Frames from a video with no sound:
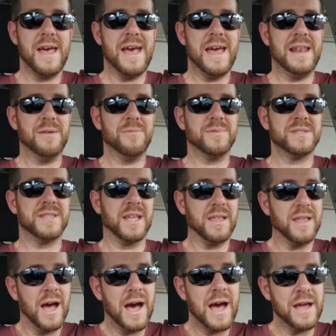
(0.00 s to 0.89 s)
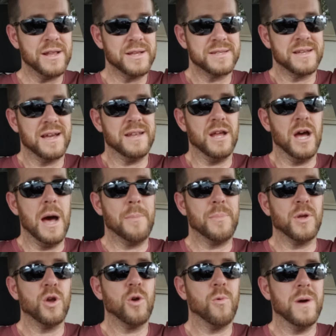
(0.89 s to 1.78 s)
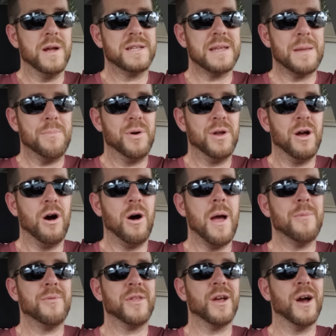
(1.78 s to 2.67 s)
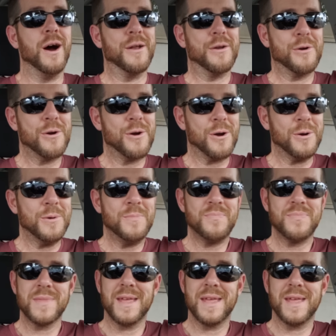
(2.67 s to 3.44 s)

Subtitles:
and it was the guy decided to up and quit and put all everything on her,